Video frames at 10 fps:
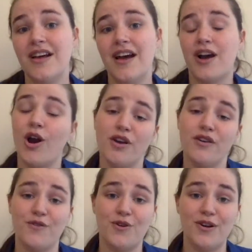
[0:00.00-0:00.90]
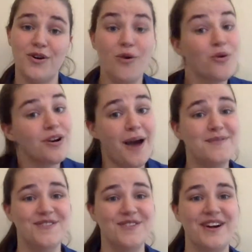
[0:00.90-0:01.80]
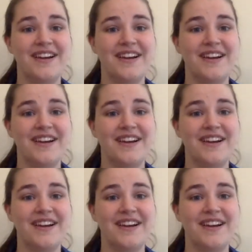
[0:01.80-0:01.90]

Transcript: a carnivore, or an omnivore.